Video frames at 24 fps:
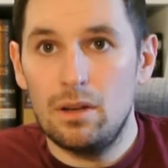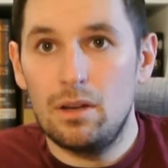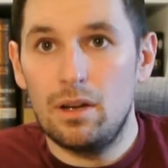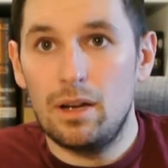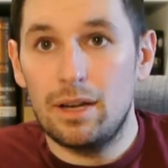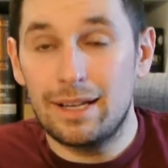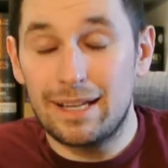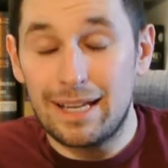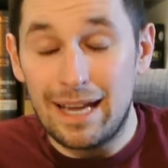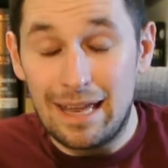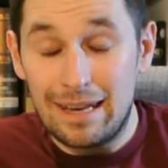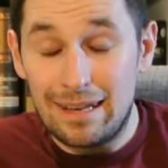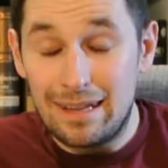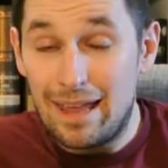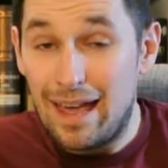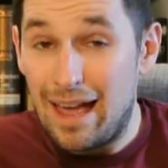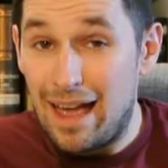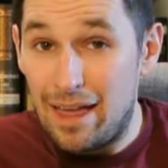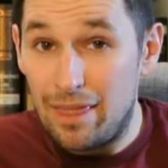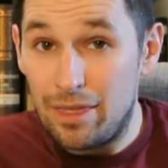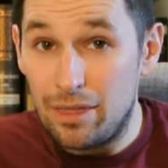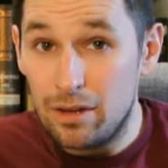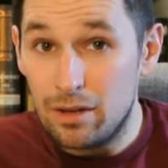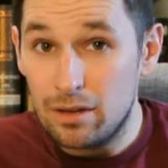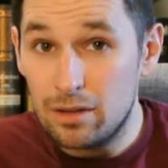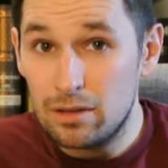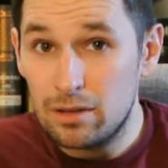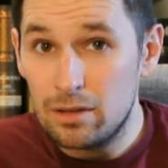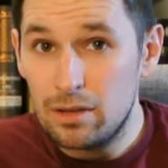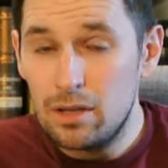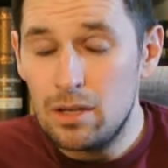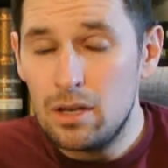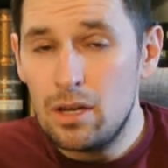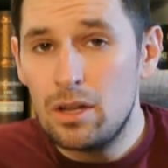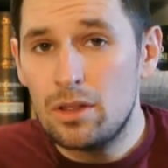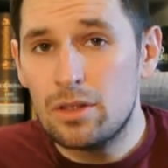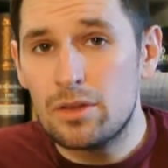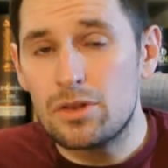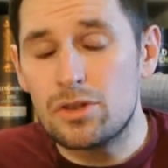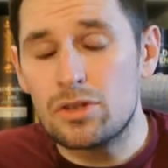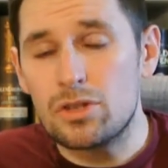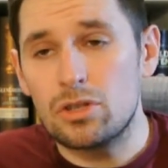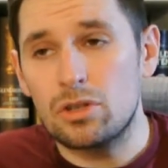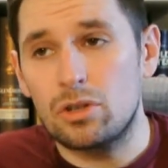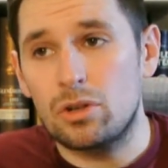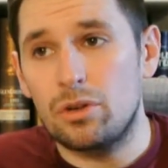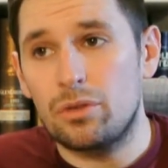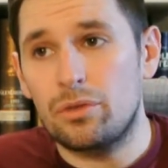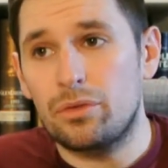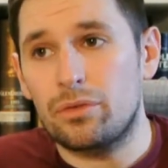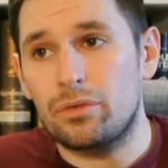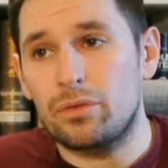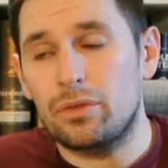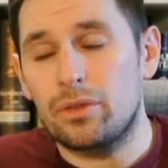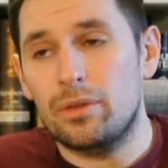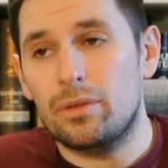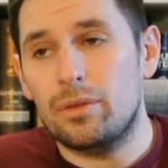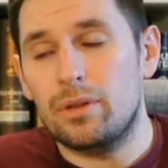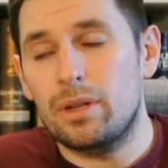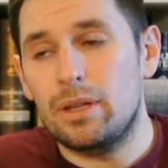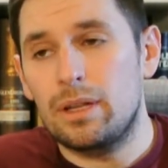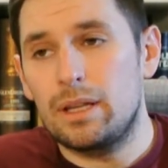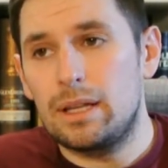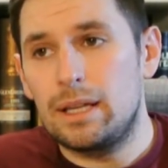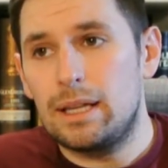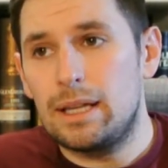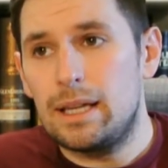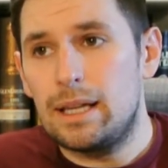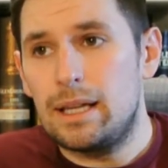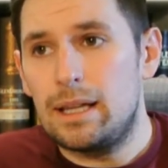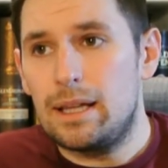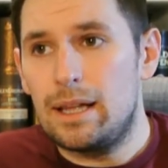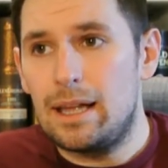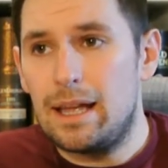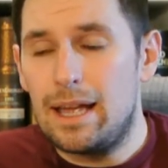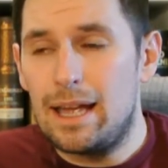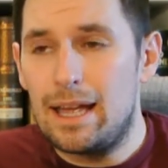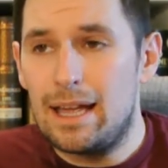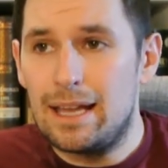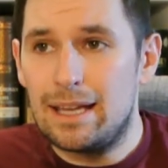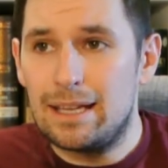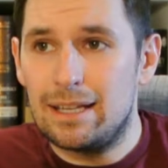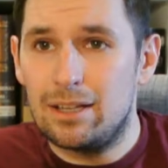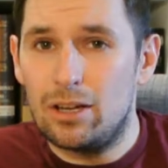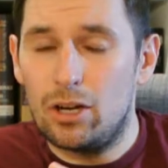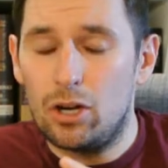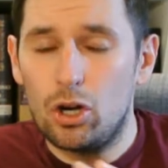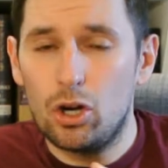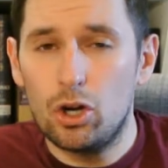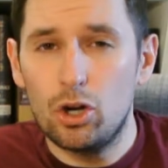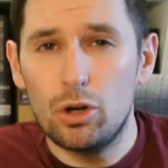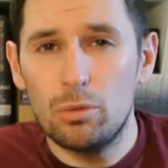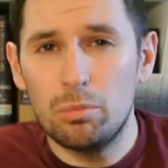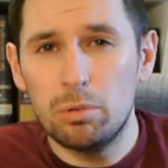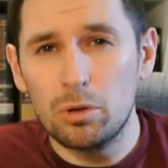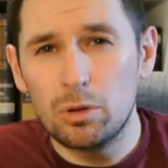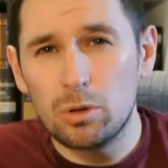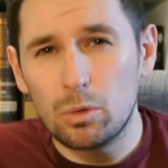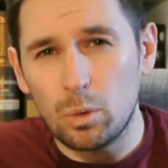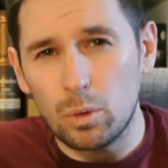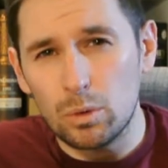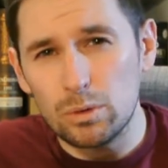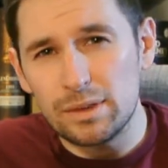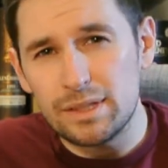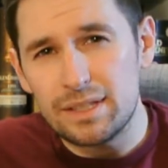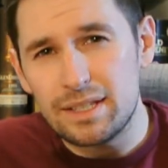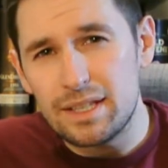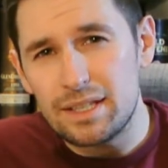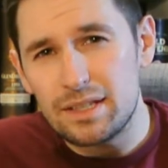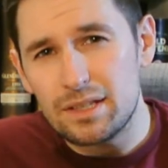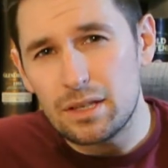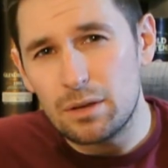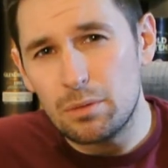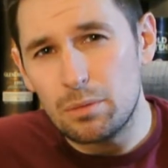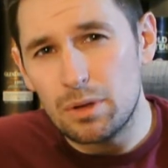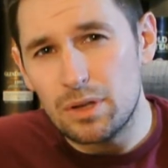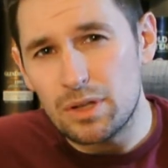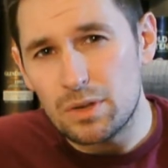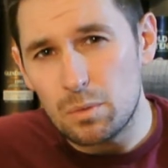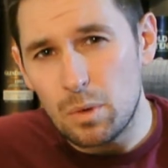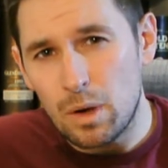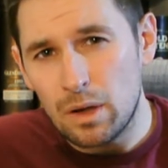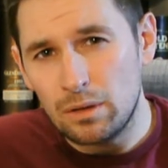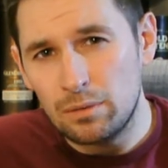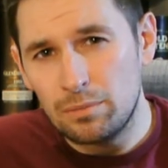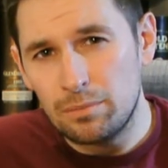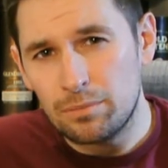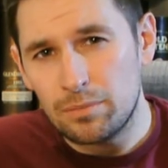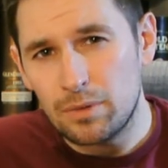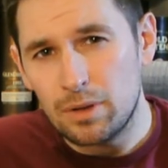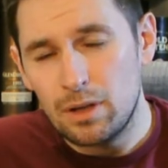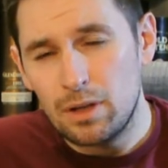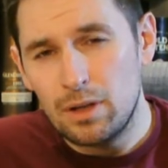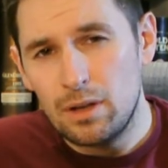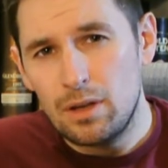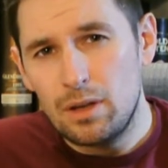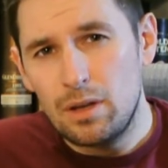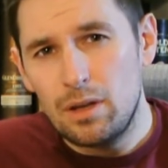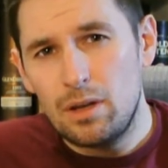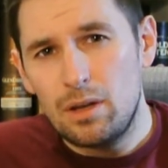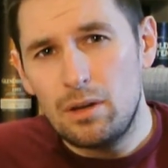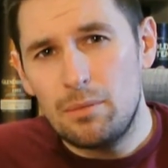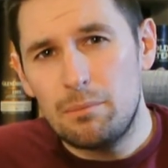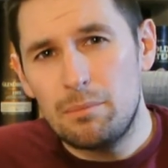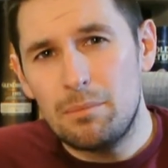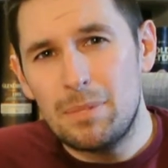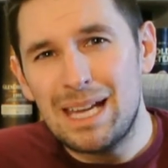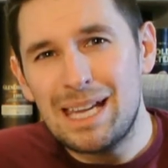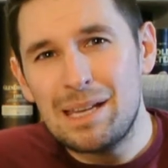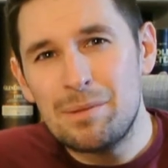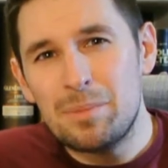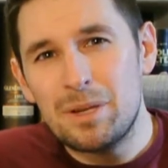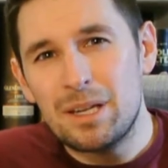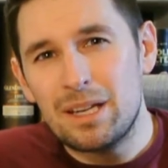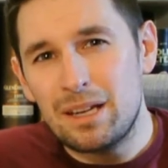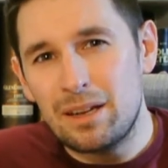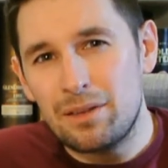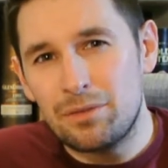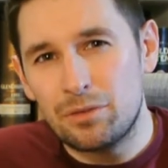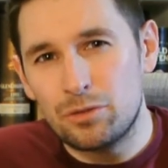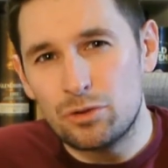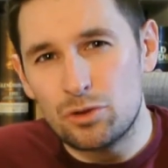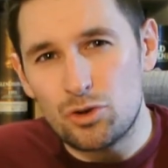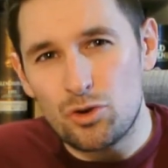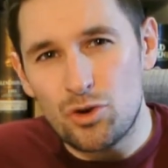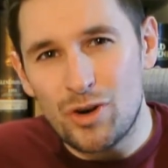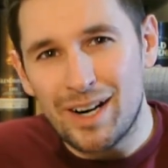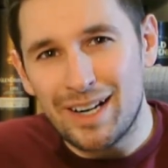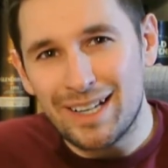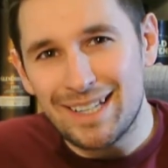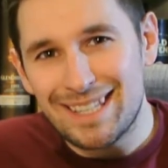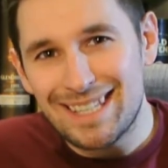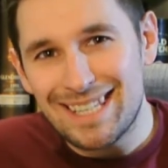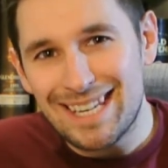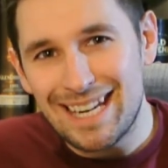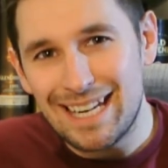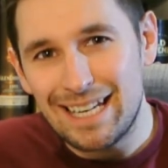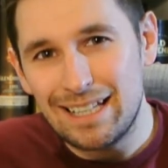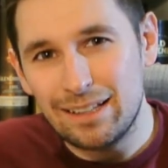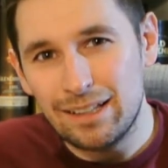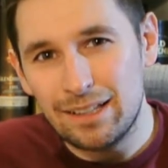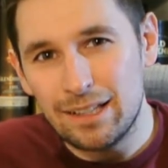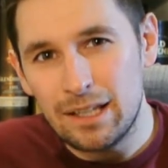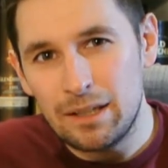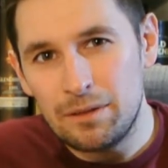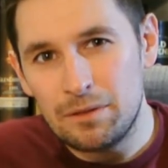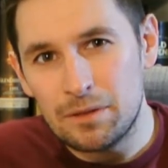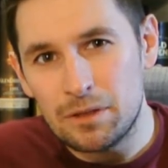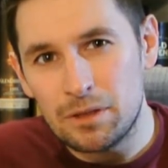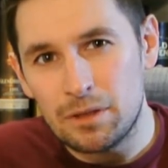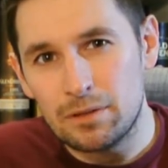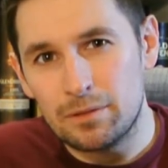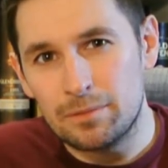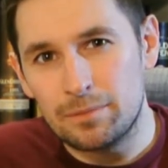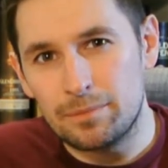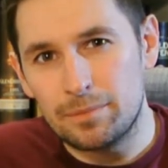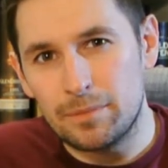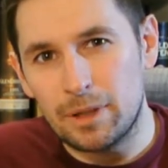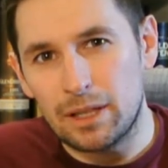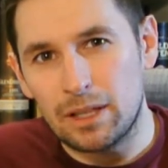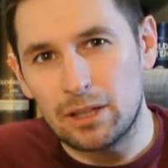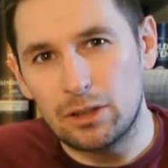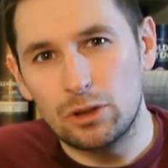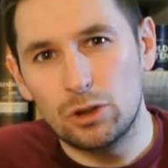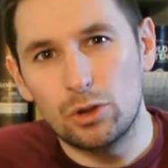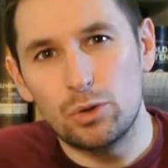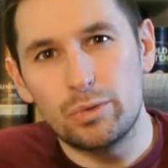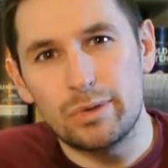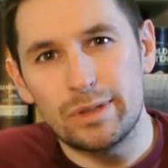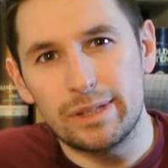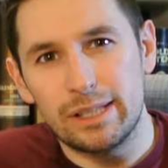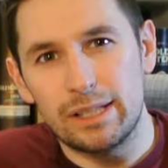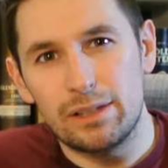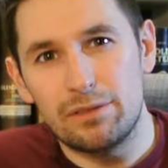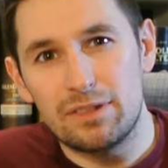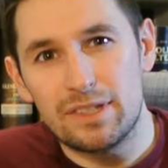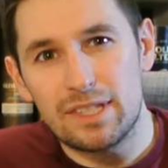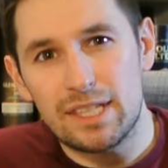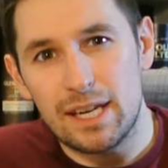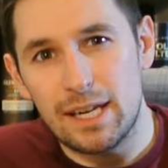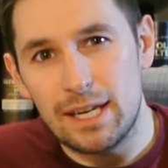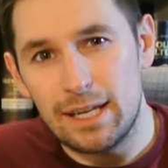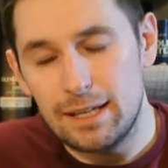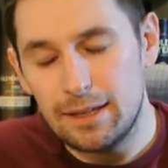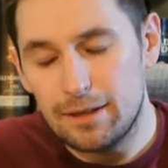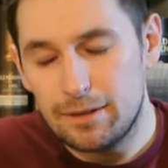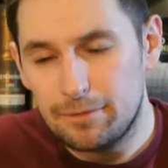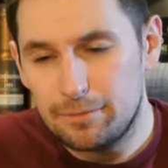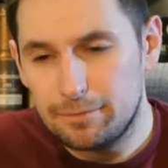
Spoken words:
Again, the heather. There's sort of a herbal quality to it as well. Maybe even dry tea leaves, like a loose leaf tea.